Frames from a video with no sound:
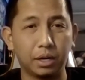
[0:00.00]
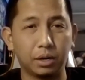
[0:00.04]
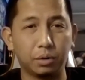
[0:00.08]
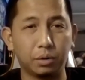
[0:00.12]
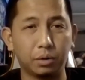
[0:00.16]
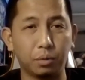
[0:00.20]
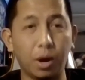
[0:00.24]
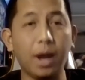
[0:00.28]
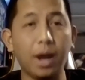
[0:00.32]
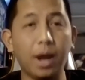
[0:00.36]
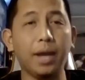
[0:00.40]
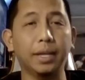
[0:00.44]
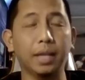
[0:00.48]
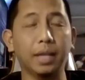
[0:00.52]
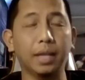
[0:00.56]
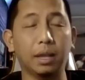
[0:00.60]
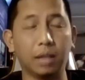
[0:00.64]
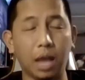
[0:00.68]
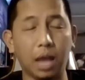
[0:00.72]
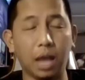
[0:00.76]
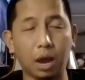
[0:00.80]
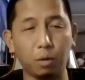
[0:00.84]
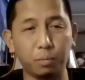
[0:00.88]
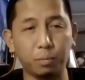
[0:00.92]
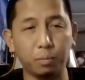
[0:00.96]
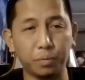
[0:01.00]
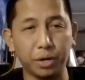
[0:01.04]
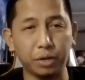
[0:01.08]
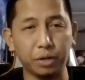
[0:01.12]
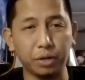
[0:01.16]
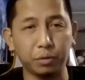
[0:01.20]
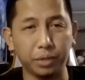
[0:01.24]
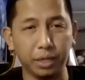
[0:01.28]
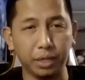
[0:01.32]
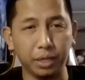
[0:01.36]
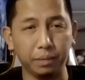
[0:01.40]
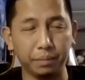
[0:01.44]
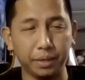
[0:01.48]
Right, and how
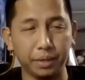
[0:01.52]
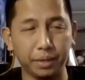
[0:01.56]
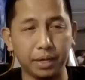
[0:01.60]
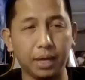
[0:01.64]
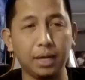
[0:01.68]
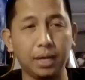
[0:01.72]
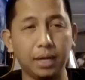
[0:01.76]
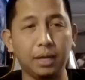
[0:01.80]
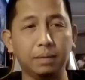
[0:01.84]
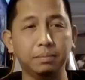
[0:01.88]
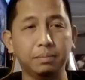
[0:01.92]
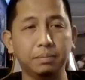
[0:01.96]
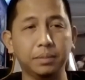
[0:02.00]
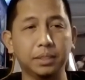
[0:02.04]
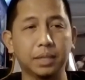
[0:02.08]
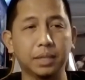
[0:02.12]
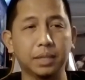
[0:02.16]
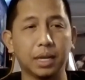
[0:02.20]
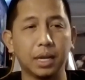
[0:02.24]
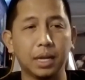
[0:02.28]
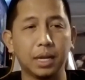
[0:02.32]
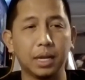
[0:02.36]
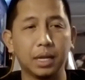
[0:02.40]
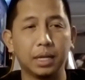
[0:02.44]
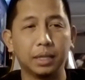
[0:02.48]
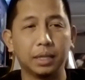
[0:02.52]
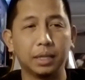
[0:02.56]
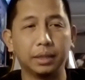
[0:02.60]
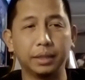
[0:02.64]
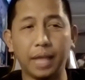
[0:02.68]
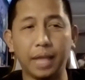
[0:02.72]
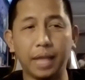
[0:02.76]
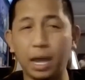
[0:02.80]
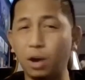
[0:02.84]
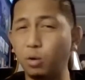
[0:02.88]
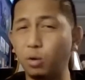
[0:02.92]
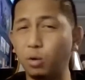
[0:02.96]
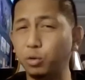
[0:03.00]
frequent it becomes.
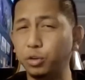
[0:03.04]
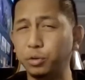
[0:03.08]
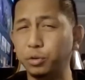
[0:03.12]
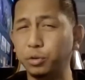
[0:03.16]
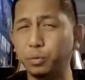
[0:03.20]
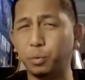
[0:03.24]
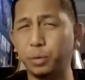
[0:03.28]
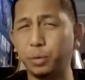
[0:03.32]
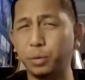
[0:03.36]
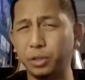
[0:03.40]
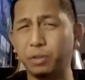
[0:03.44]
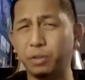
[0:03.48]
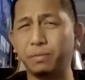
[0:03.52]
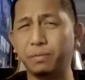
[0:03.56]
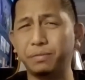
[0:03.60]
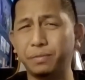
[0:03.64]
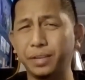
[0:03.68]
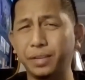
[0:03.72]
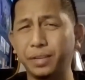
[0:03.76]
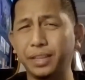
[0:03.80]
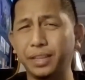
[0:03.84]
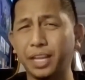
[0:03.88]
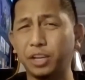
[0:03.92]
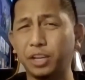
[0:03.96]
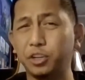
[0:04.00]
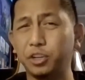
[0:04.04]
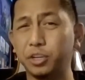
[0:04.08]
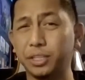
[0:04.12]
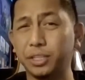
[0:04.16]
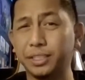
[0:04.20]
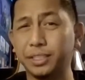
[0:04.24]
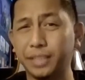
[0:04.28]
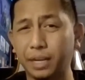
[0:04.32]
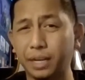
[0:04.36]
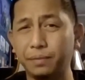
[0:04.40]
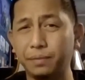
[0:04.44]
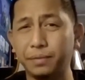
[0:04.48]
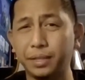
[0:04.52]
Now you we don't feel that you're
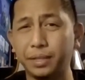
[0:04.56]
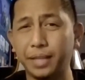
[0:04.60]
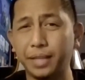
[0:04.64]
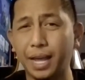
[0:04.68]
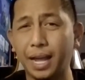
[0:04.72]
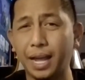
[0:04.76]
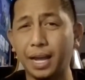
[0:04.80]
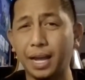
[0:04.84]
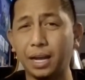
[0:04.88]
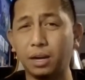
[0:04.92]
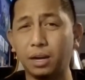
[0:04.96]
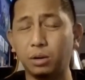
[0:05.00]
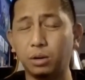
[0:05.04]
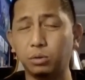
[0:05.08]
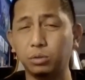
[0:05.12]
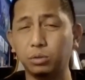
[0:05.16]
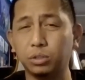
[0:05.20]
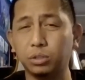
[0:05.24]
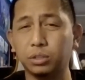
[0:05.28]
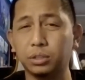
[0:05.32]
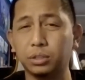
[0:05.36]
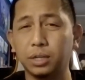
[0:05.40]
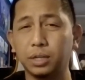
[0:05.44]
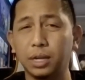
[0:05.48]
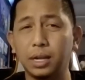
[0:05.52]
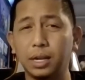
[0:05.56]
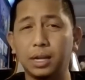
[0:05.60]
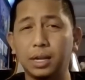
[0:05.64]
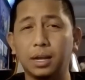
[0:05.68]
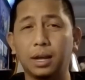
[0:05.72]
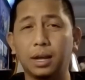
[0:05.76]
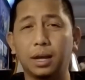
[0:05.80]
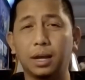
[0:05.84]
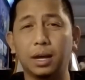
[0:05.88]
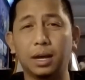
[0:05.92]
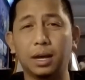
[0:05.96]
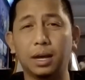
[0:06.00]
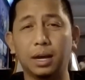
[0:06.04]
safe in the house.
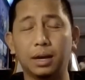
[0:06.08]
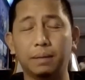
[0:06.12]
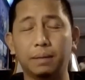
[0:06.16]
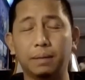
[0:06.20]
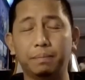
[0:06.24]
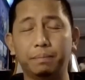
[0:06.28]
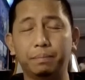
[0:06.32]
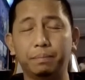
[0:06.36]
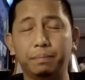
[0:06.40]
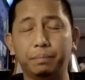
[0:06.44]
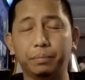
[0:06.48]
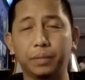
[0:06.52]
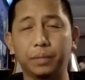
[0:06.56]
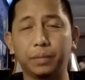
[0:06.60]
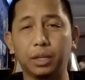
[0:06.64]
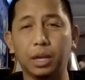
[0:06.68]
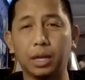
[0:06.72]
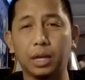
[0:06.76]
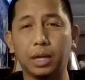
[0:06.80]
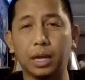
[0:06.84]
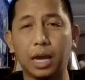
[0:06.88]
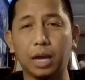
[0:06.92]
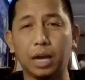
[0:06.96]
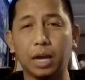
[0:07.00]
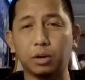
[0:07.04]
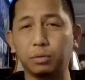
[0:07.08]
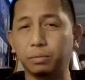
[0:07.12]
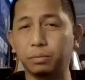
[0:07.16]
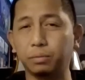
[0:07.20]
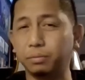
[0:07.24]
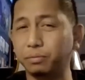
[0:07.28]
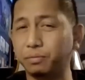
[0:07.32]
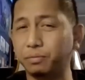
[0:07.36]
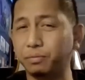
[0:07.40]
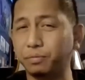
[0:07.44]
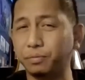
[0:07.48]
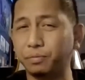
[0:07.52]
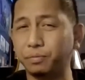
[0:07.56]
Um, I don't
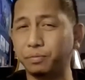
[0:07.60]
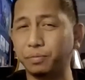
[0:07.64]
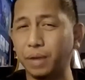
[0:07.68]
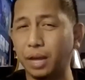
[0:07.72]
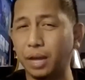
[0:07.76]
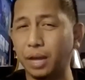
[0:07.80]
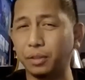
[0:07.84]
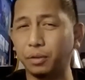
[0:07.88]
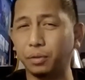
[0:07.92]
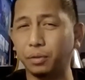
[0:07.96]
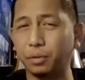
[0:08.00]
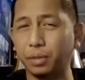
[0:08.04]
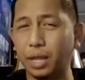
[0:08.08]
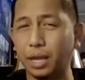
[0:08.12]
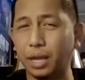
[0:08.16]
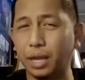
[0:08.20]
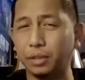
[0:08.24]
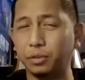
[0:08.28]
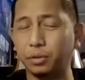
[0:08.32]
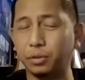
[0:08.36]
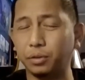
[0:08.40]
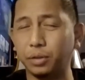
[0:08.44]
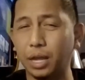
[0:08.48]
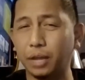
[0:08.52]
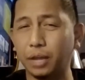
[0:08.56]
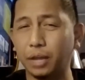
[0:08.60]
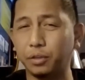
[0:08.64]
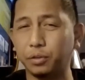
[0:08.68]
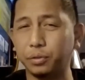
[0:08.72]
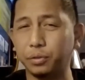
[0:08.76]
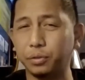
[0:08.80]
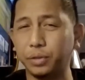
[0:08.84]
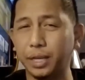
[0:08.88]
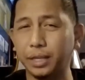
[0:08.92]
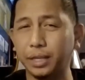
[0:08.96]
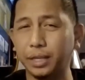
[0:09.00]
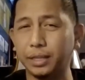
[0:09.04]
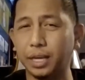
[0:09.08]
I don't I don't I don't
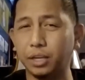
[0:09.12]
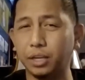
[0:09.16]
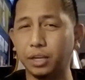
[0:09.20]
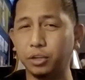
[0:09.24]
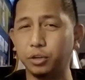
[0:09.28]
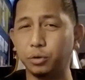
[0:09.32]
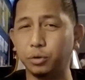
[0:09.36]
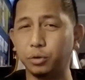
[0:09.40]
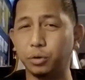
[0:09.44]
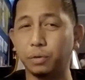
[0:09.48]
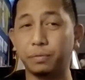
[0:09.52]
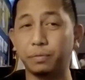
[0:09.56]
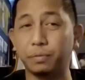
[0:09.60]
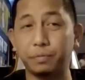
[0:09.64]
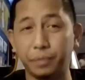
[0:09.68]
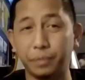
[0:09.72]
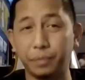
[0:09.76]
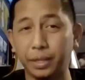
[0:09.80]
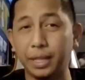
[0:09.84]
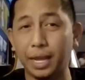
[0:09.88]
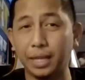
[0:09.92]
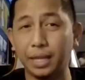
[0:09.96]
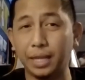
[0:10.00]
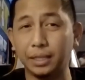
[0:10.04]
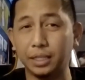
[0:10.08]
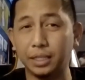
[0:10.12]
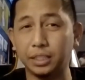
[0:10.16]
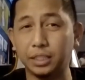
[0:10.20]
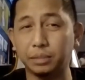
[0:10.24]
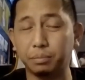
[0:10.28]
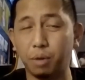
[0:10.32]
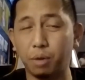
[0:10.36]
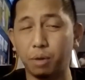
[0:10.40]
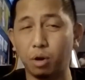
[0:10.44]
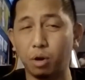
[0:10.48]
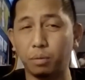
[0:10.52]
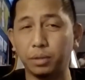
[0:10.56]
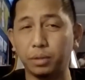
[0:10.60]
think that you are fit at this
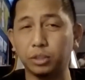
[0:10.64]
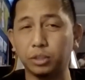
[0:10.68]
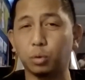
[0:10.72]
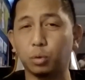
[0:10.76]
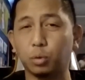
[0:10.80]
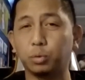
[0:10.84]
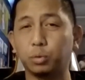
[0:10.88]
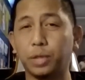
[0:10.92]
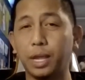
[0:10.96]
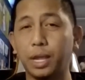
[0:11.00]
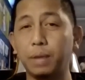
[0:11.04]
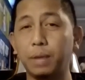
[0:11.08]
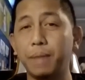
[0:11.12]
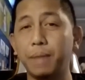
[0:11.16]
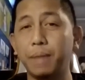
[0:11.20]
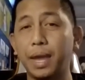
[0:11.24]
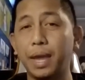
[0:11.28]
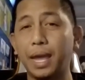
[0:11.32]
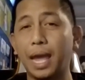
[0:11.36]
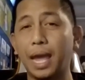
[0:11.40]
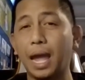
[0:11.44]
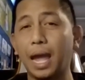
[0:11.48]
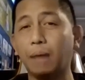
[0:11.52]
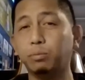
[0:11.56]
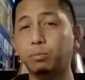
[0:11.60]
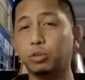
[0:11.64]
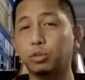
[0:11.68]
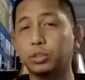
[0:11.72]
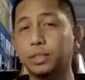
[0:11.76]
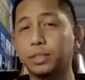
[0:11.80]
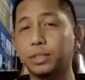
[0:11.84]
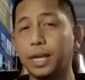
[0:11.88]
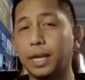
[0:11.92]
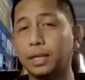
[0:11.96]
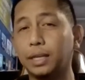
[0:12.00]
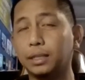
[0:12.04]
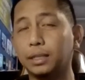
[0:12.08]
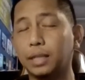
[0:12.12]
moment. So they may have to
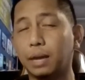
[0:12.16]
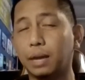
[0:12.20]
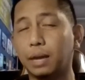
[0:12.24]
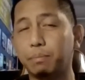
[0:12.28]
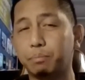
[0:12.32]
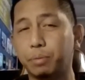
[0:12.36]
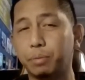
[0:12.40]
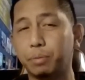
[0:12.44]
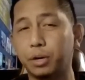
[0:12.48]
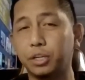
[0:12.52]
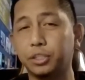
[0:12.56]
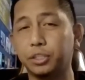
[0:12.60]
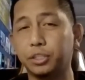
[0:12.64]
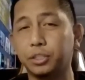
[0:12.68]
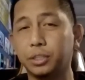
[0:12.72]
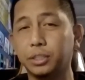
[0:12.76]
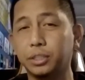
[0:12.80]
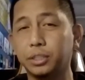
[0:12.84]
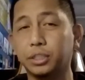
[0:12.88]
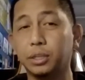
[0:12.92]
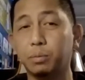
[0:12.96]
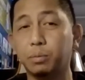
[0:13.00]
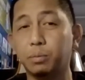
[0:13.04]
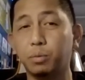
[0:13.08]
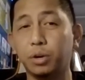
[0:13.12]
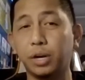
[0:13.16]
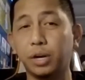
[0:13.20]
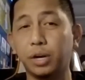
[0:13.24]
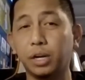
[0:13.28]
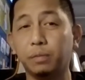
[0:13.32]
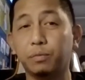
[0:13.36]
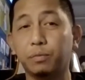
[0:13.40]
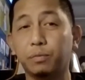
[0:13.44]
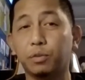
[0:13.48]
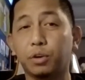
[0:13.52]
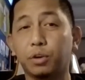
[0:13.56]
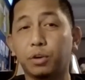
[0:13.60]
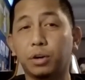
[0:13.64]
take that person somewhere else
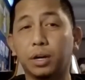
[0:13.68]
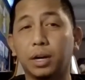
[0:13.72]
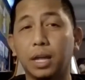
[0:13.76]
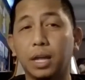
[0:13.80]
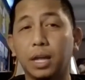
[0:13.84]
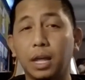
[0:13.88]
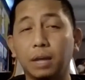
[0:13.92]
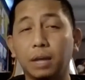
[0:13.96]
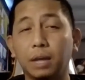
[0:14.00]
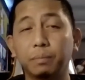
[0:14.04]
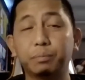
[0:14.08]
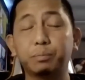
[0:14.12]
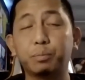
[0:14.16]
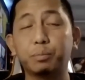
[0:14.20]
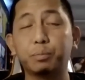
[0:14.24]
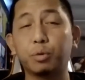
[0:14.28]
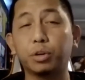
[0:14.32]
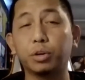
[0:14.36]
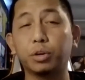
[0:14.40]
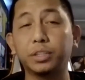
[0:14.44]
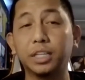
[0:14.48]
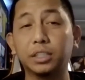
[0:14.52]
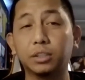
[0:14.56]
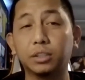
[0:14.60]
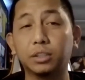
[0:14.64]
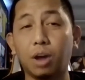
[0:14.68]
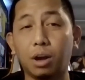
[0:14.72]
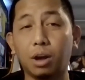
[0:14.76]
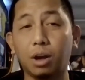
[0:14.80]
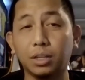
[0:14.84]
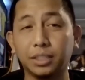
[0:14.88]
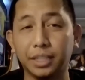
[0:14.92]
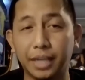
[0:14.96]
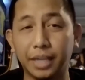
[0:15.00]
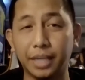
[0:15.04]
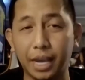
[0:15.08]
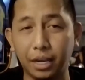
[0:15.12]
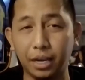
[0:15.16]
for for
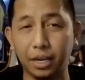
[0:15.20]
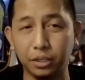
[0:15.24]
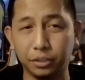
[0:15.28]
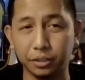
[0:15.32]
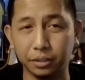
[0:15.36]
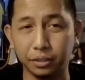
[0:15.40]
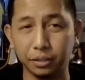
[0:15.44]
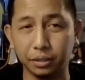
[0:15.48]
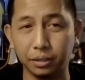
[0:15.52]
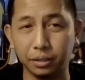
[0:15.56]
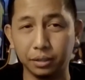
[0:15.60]
detoxification.